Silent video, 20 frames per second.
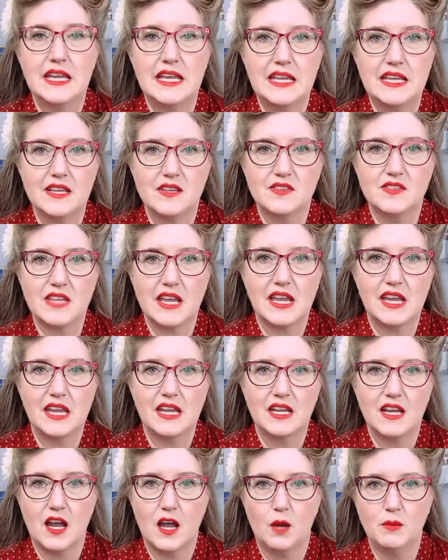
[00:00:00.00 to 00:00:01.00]
is
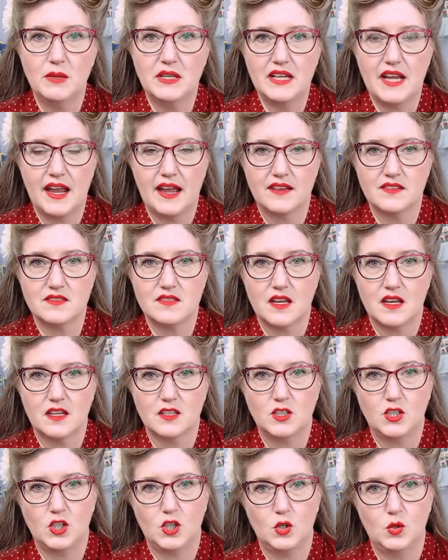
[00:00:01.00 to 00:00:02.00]
a common cast
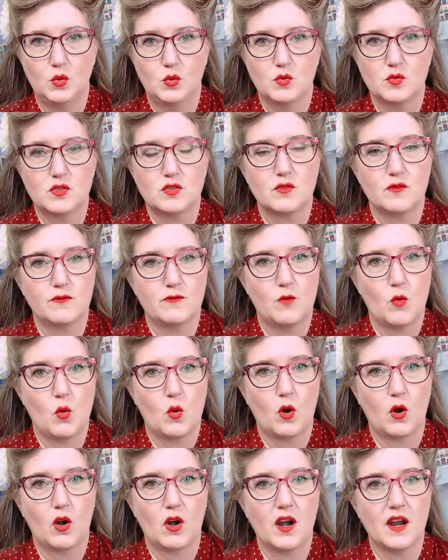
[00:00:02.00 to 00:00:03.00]
on used
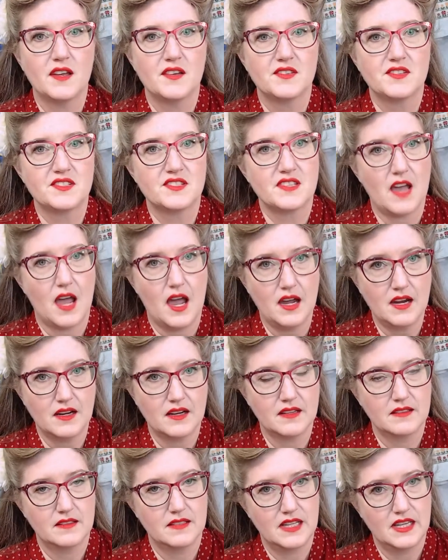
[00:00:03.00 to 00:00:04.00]
for
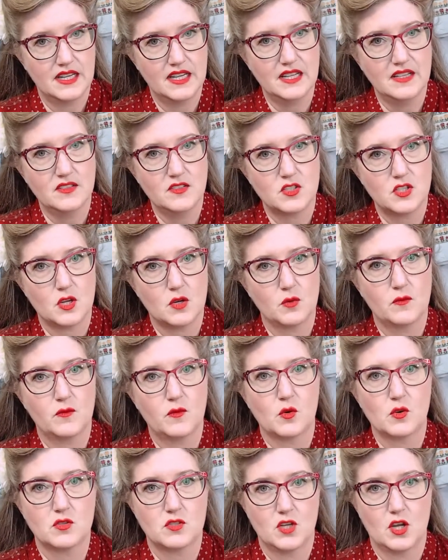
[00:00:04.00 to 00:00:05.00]
sock knitting, so
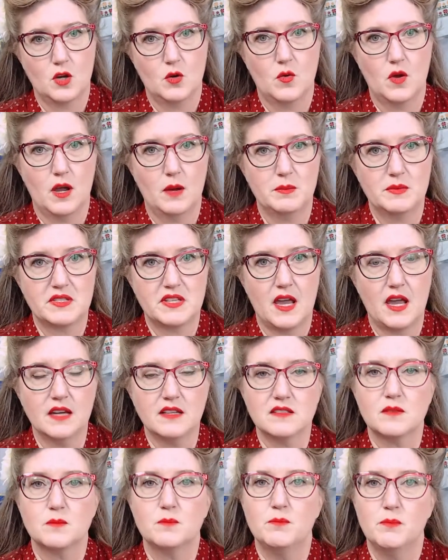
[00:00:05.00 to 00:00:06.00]
for toe up
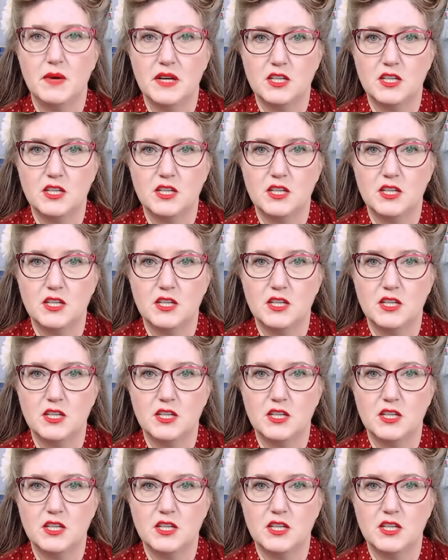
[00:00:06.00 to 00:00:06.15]
socks,